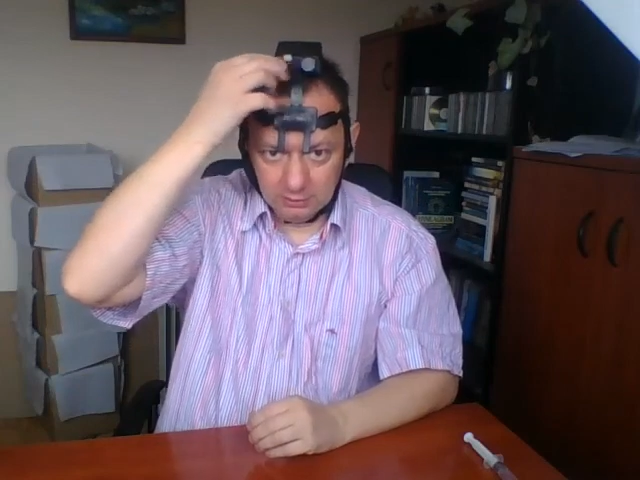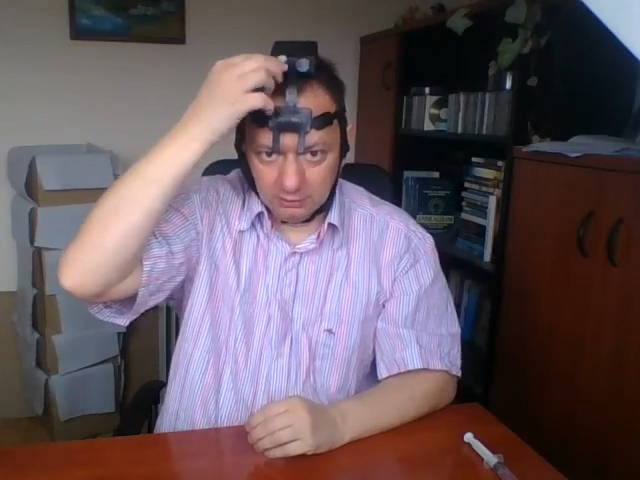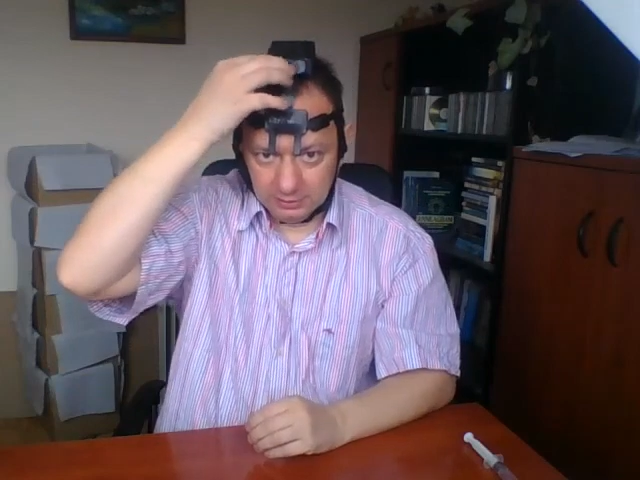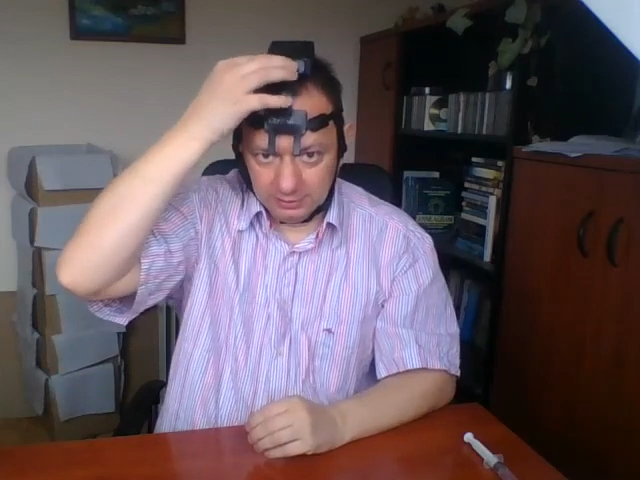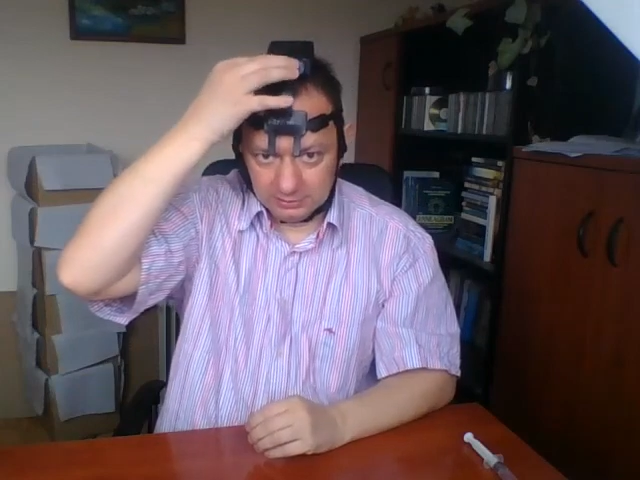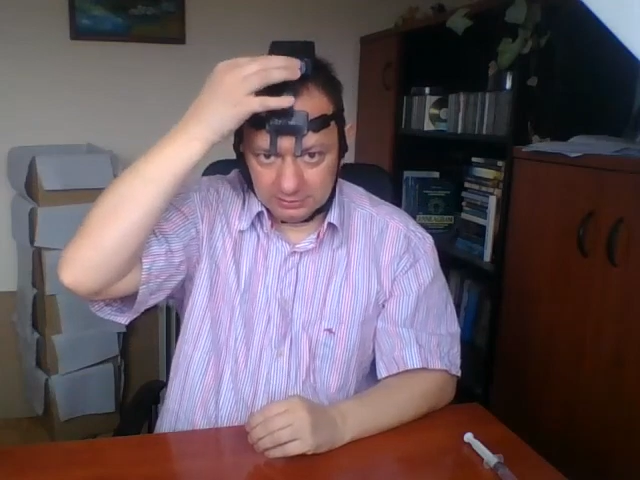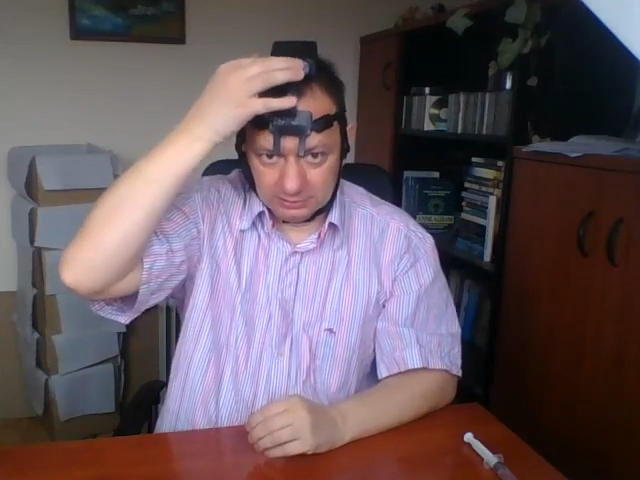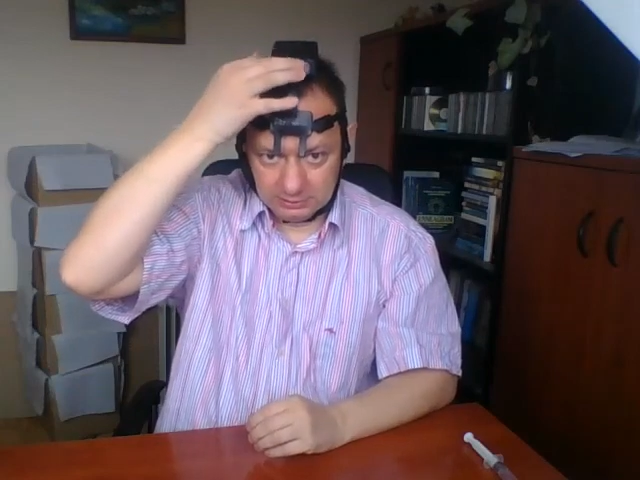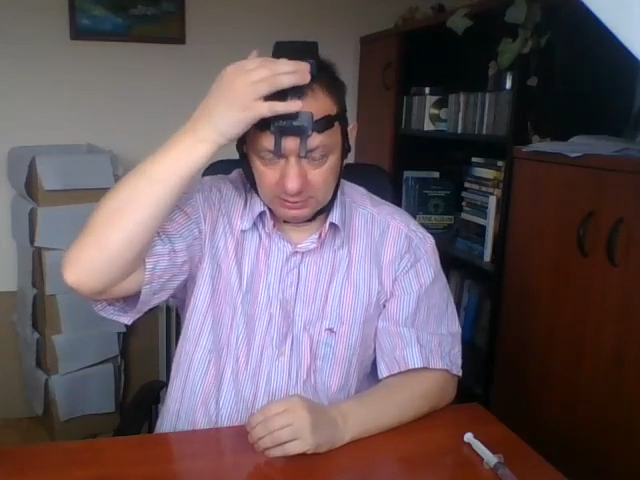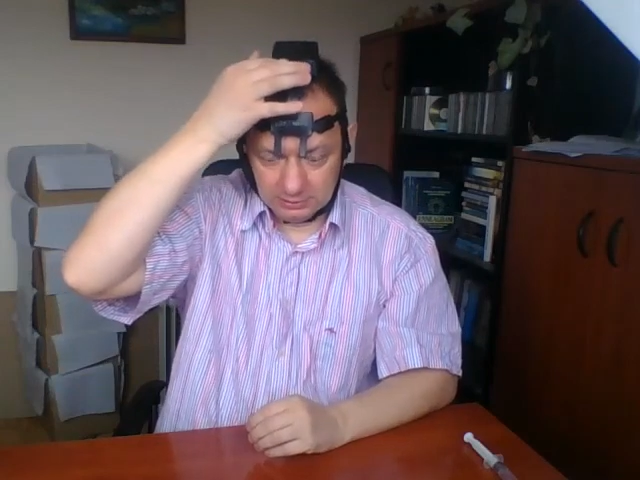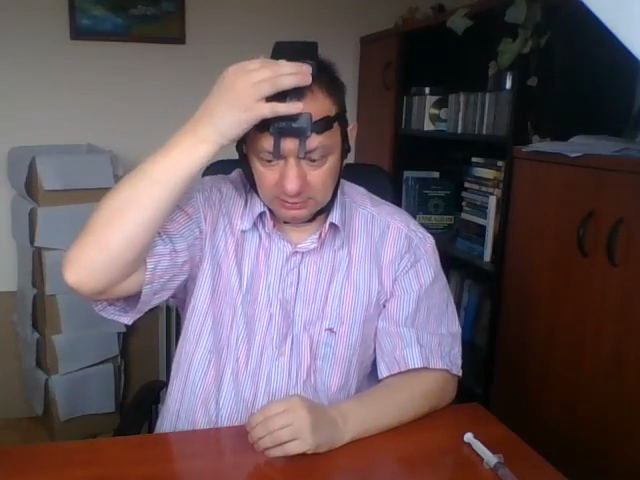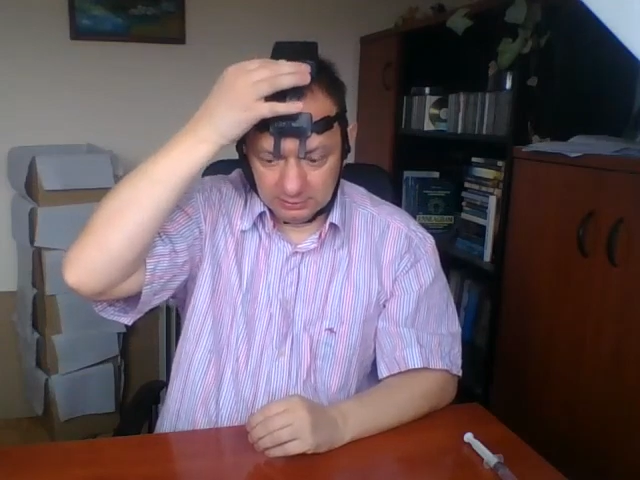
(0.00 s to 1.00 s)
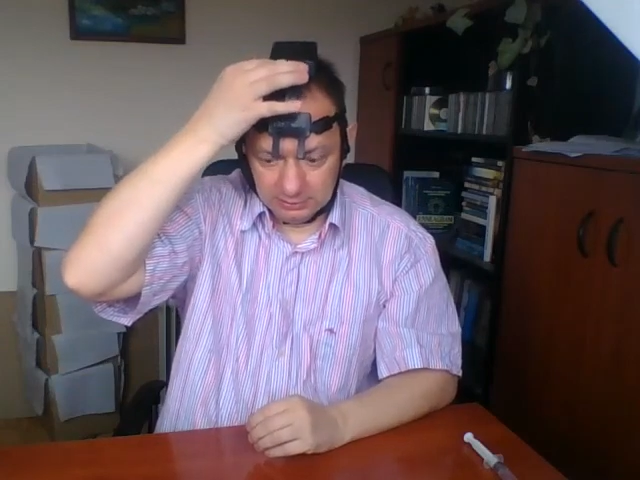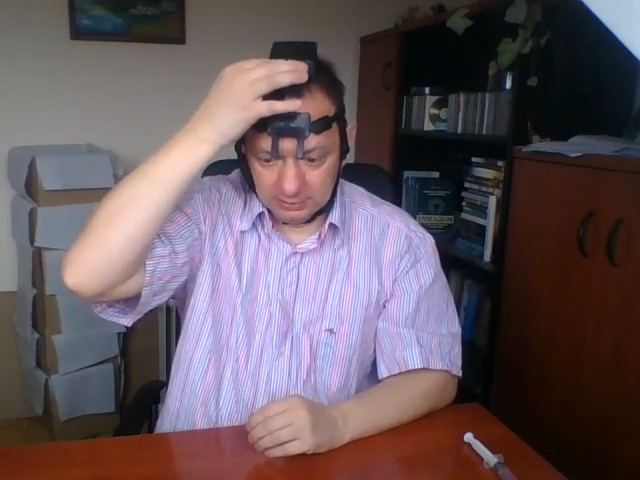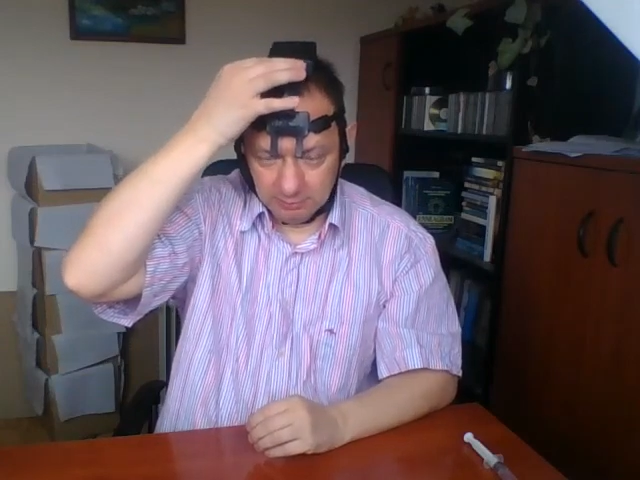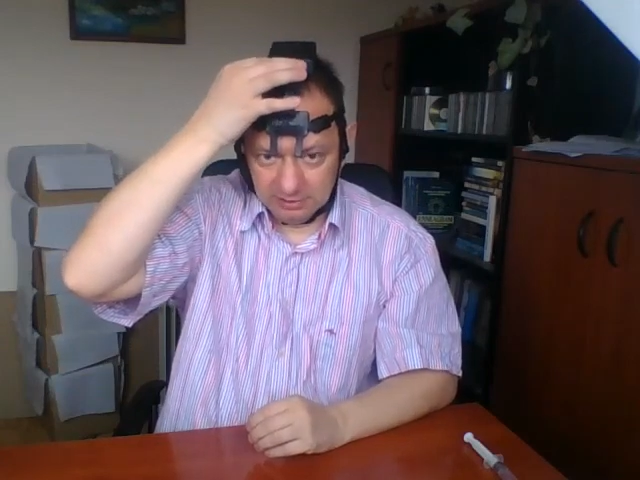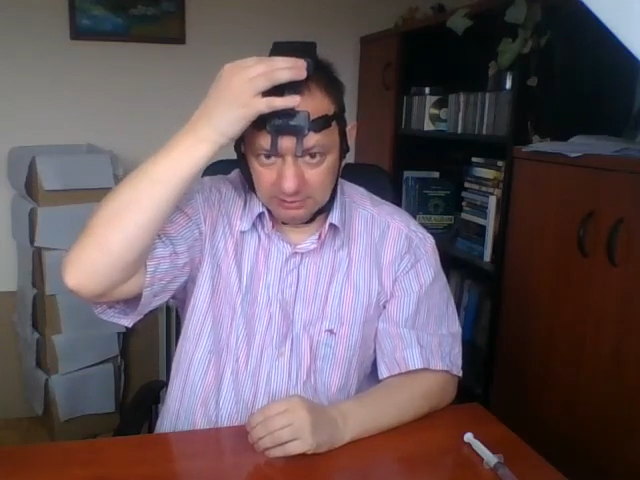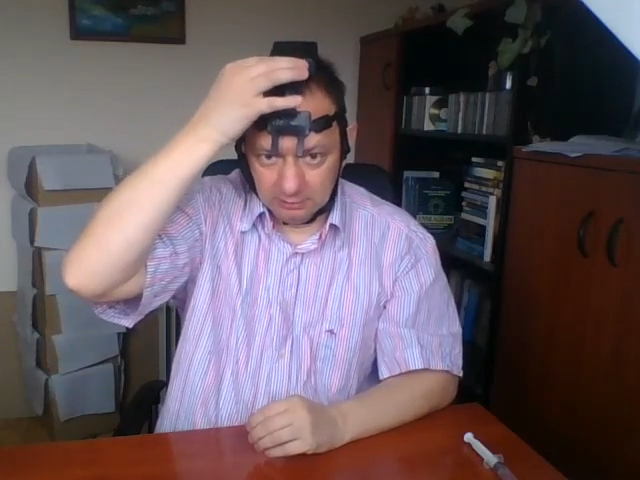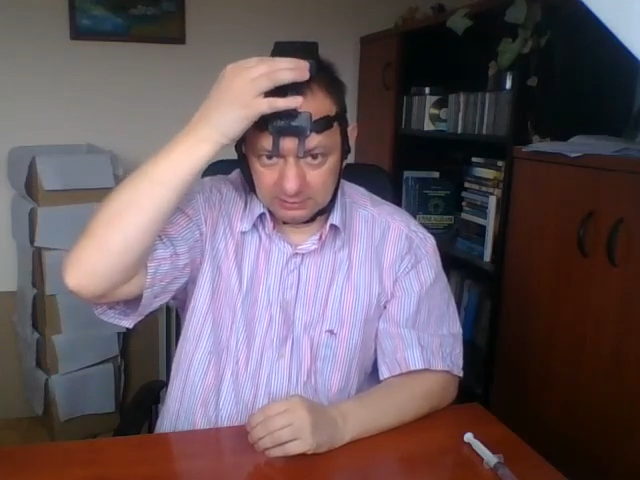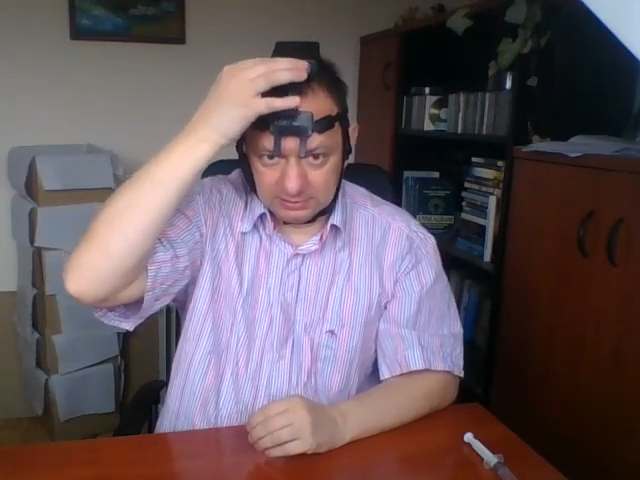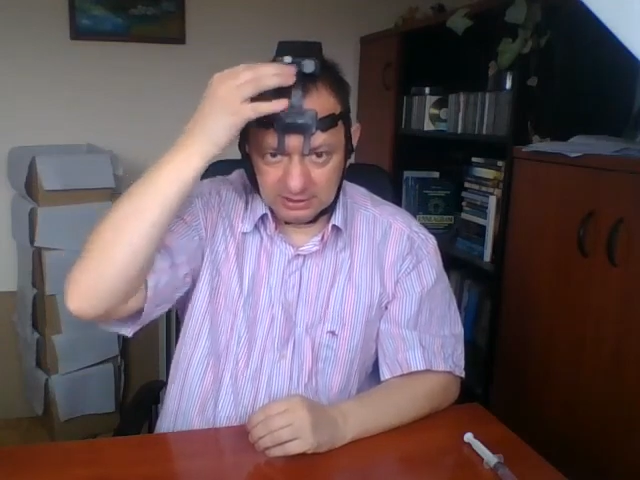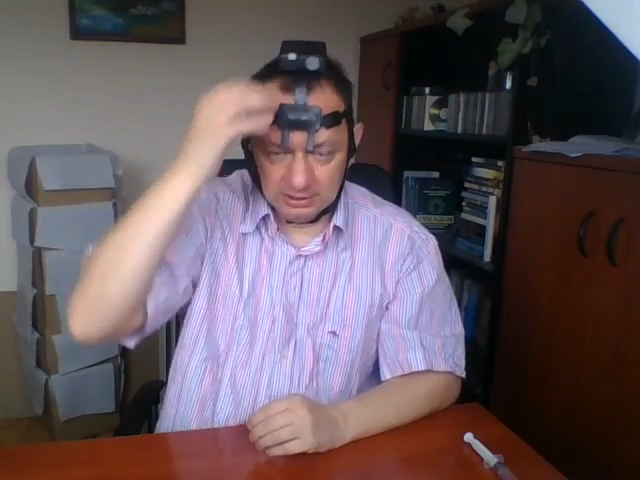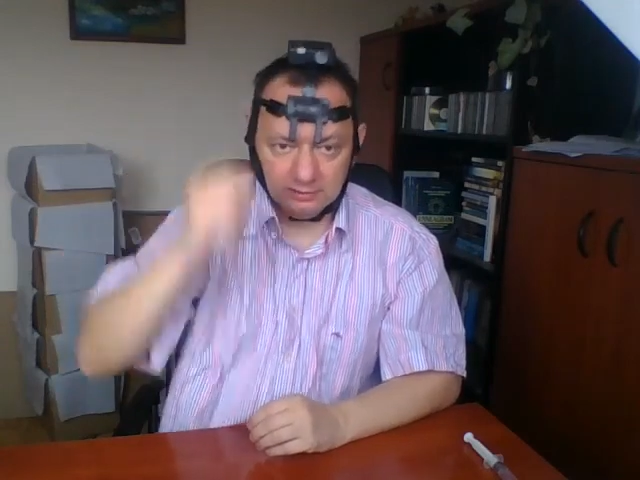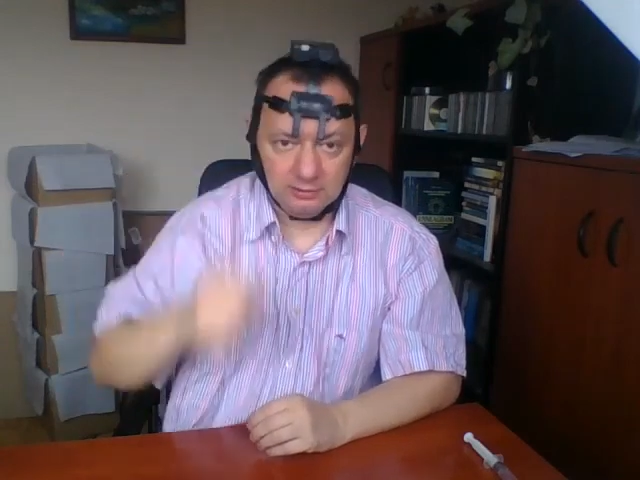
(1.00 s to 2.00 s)
Okay, this is still in the middle
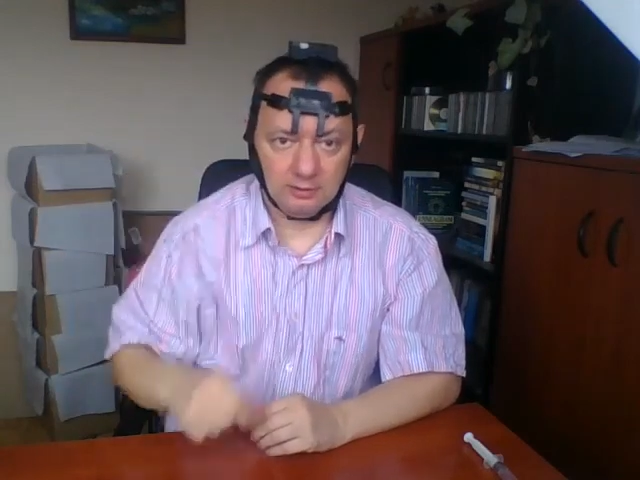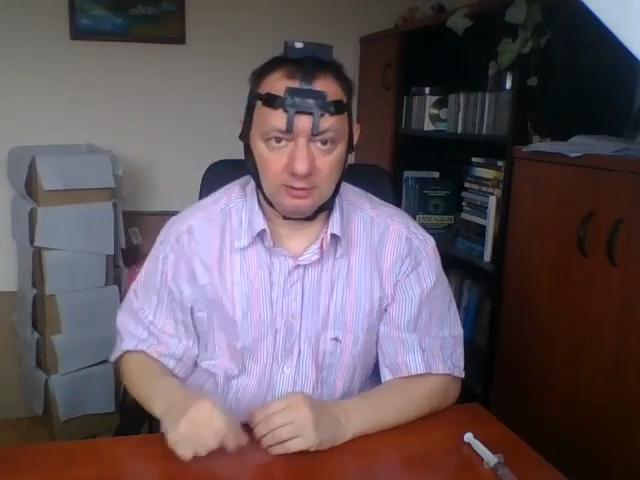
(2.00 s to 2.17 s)
state.